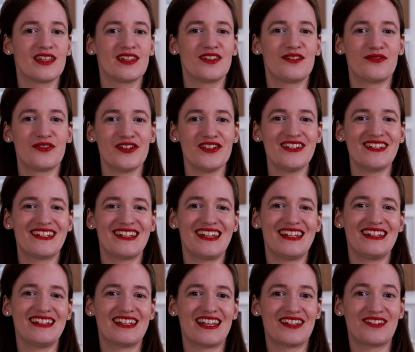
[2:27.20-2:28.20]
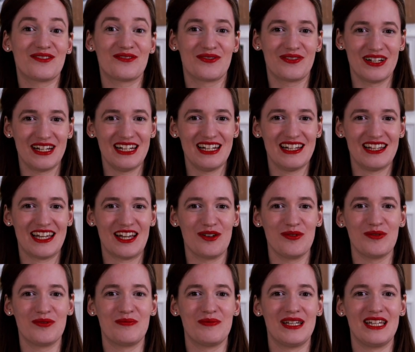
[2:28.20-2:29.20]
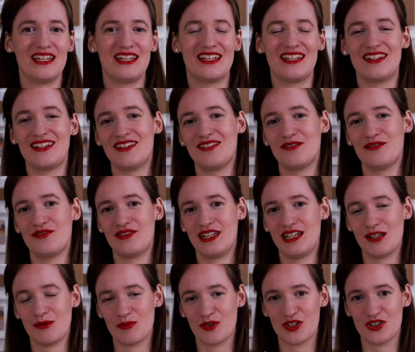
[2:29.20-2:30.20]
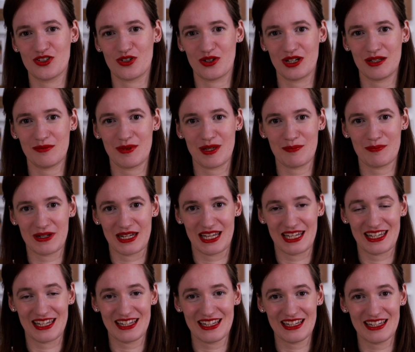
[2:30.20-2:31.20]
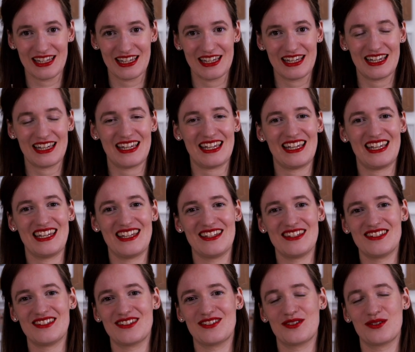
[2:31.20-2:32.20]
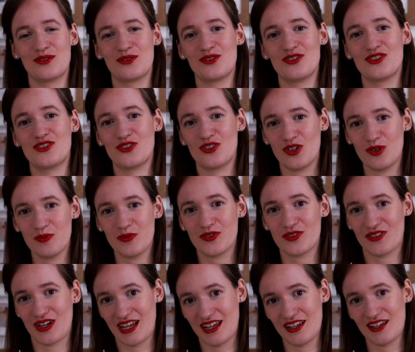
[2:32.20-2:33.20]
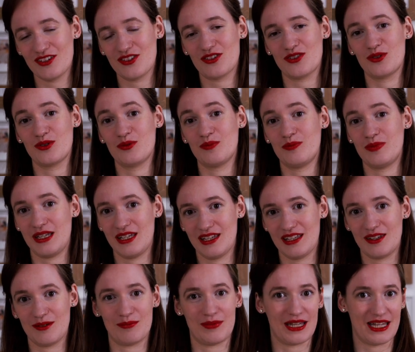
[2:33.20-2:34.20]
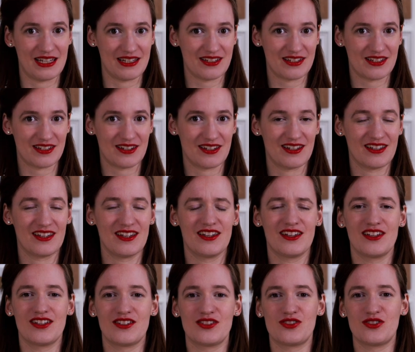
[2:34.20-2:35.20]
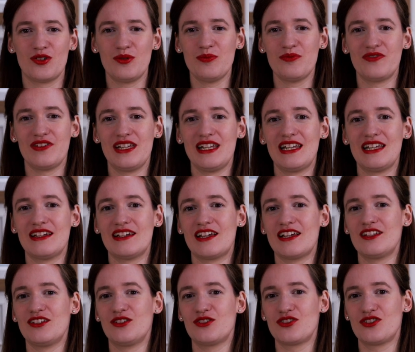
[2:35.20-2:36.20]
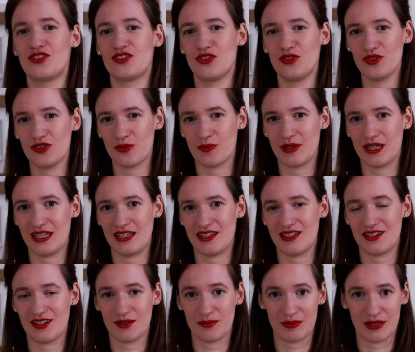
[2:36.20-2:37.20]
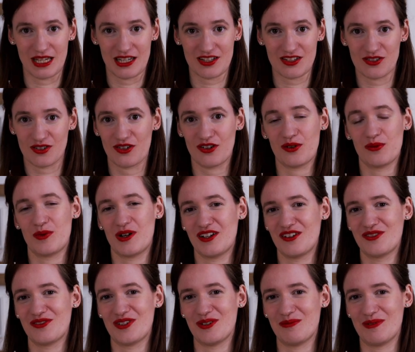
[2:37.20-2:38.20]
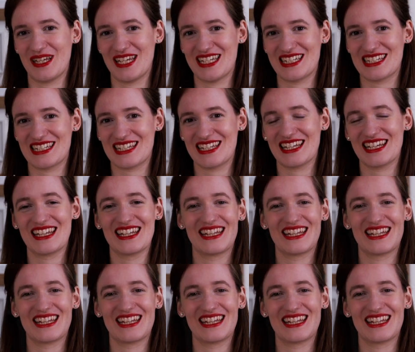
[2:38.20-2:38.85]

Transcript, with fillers: The first thing that really helped me in feeling more joy in my playing is to stop trying to be the best. Stop feeling like you should be the best or one of the best.